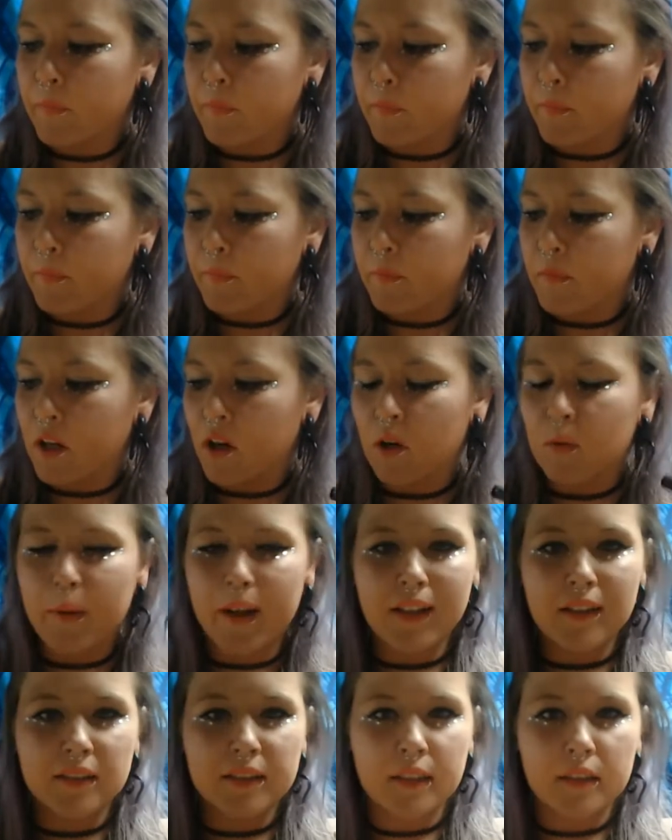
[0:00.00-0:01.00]
You know,
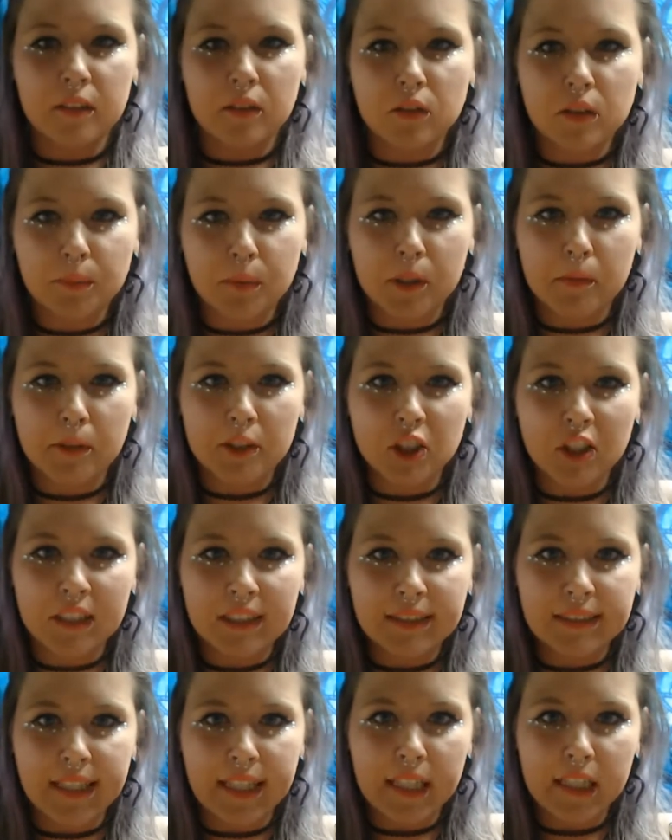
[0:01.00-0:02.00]
Palo Santo is pretty much like
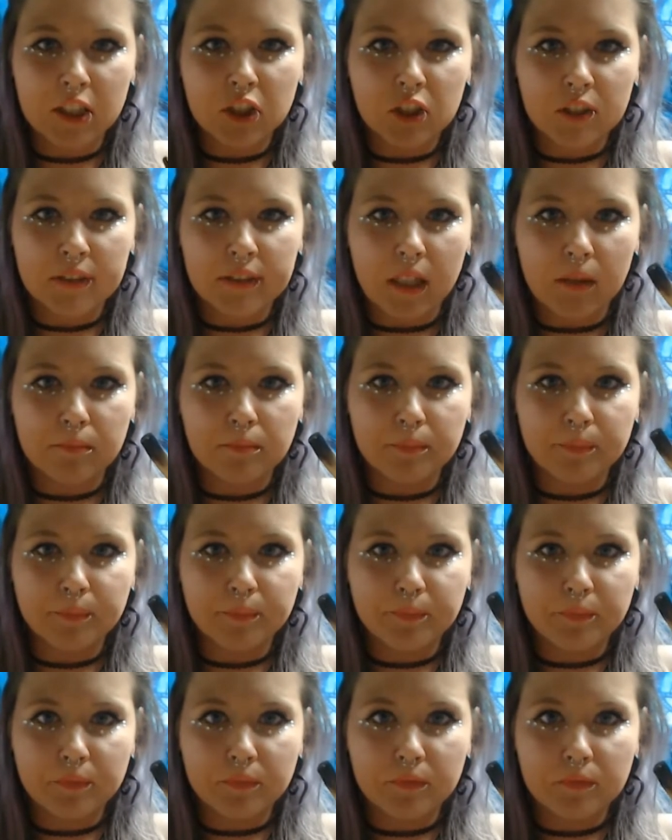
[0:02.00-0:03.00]
sage, except
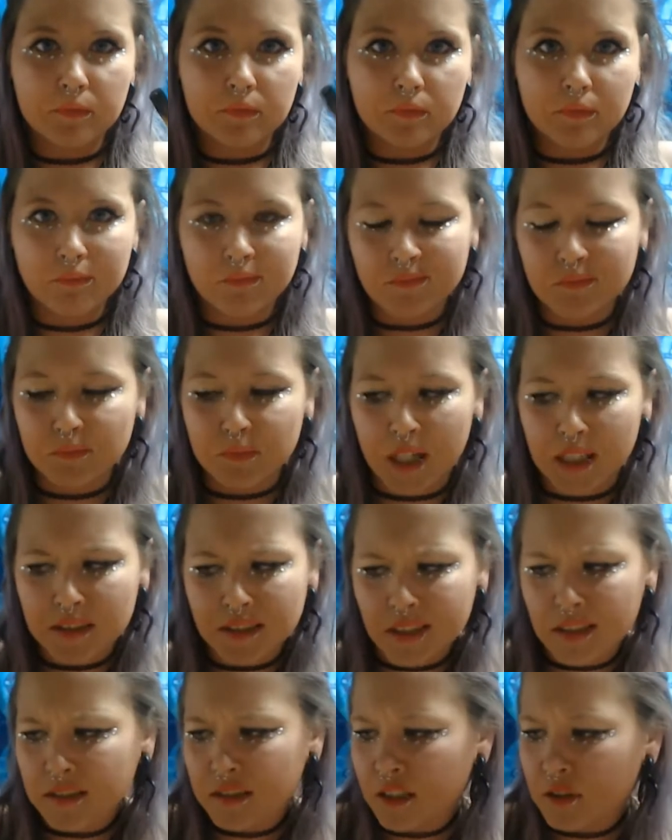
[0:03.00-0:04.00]
Palo
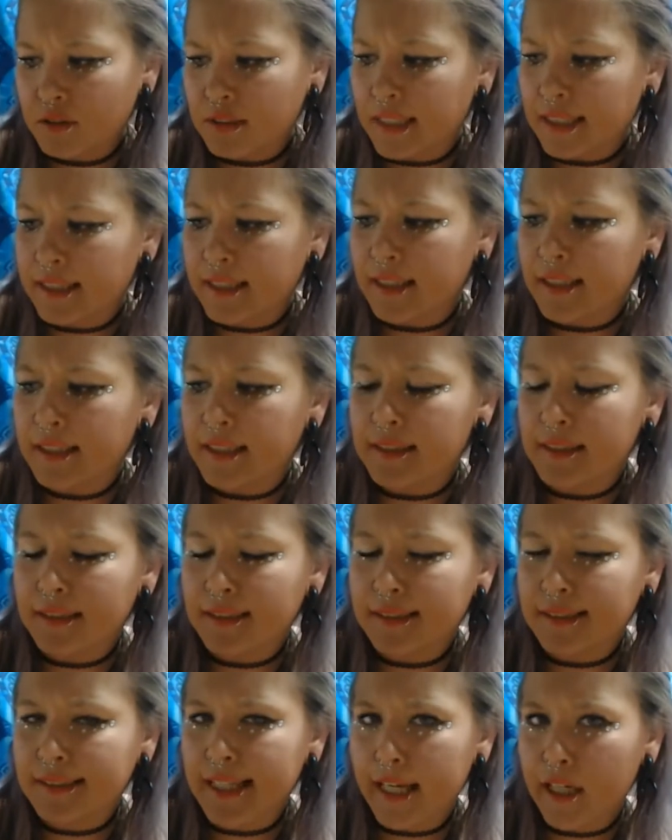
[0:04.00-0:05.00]
Santo, it's like a
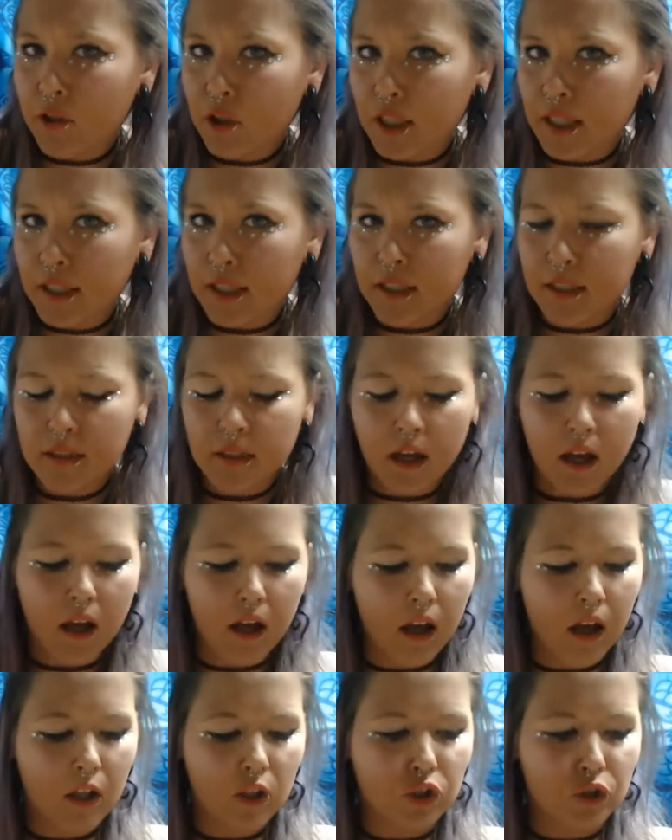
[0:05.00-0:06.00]
sacred
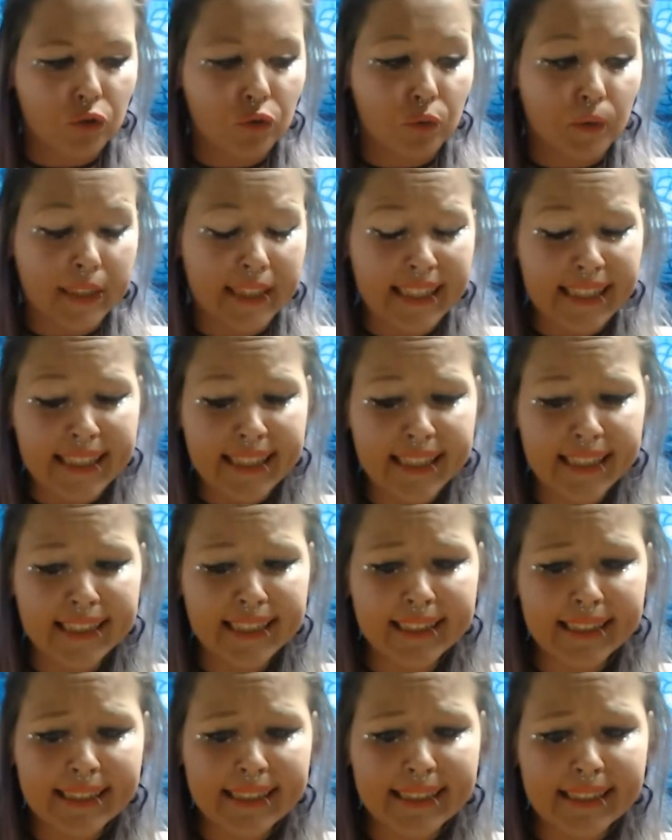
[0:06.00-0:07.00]
tree
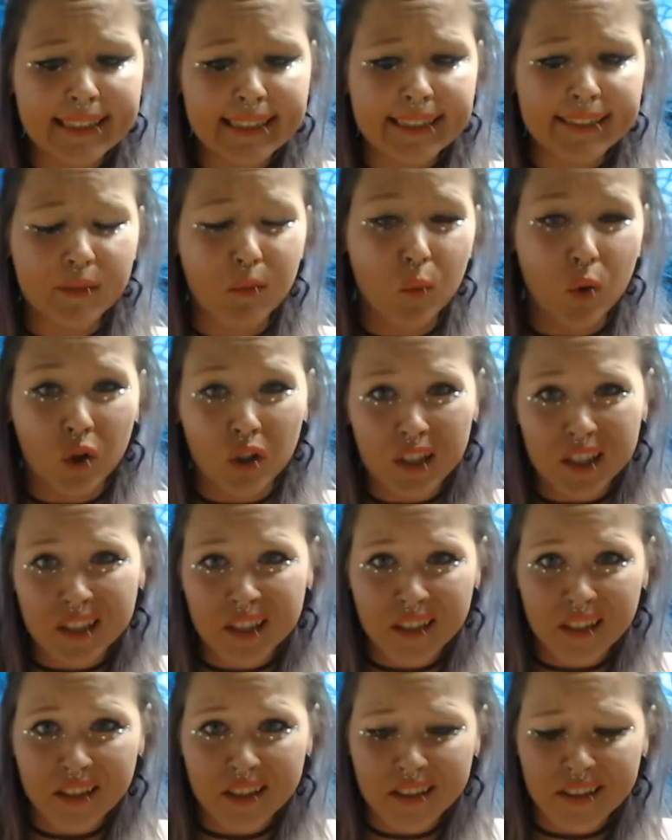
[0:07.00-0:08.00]
wood
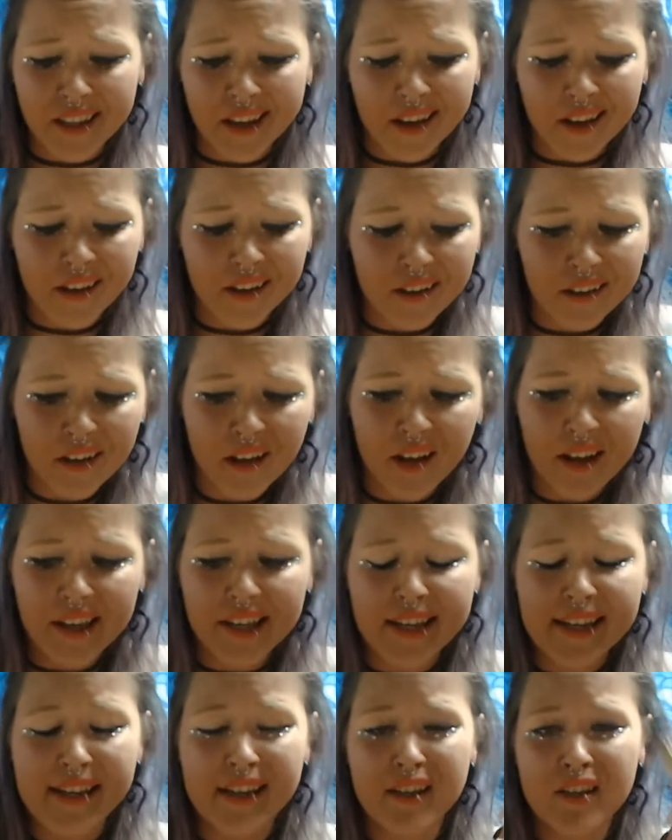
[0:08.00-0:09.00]
that
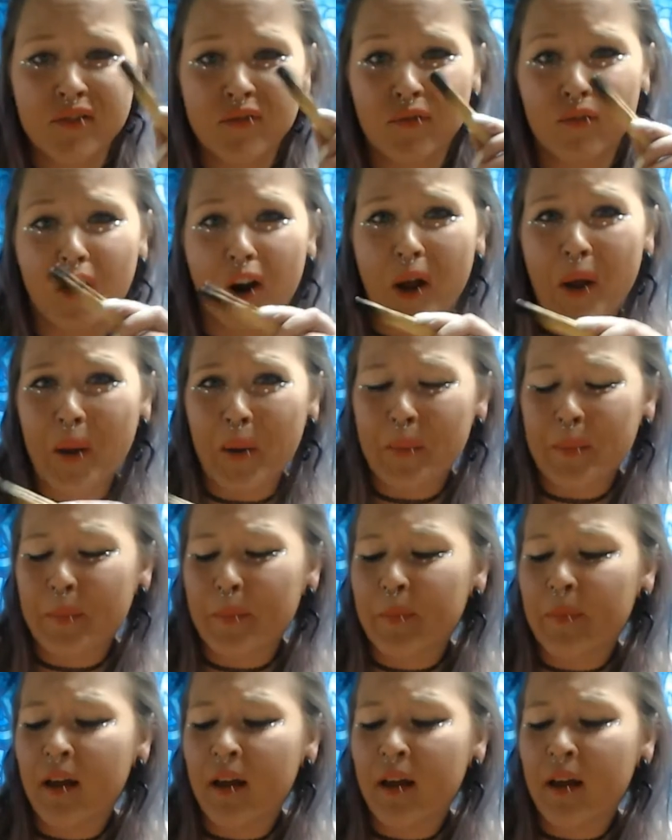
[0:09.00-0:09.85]
is from,